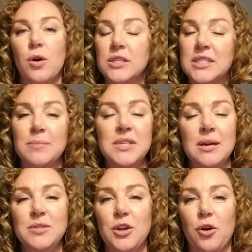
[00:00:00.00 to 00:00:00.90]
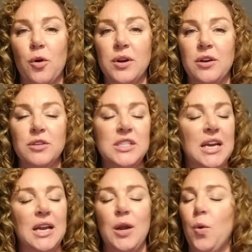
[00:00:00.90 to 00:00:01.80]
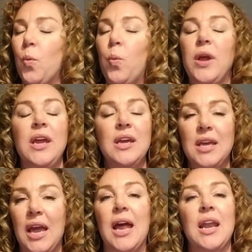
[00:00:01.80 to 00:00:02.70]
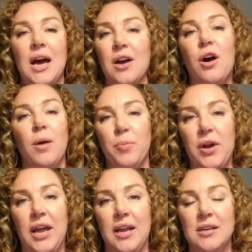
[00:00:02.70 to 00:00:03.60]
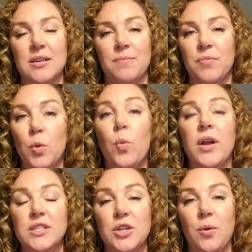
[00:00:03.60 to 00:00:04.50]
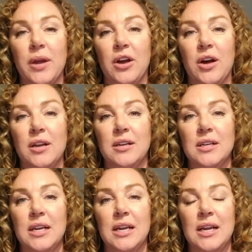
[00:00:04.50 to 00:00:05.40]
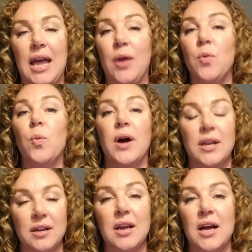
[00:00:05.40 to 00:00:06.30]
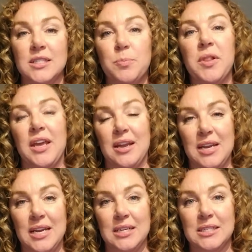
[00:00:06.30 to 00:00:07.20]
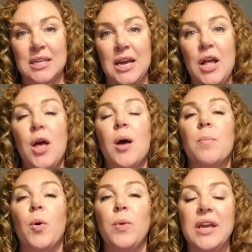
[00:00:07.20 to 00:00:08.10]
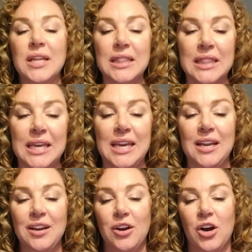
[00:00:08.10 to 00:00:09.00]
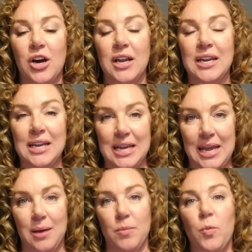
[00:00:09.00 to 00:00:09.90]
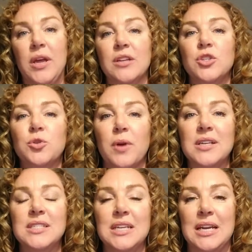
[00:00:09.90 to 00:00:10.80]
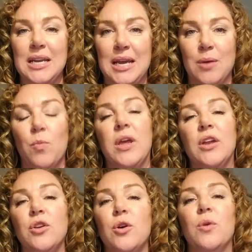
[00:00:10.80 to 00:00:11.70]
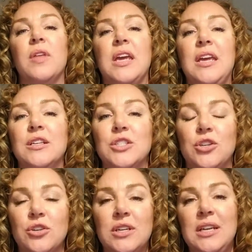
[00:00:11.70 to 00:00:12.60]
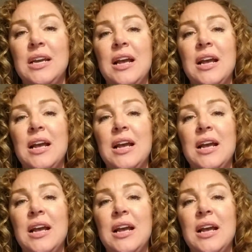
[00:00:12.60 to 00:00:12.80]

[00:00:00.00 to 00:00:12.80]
Sometimes in our own understanding, we cannot comprehend what is going on and what God's plan is. But we can lean on him. We can trust in him. We can know that he is good,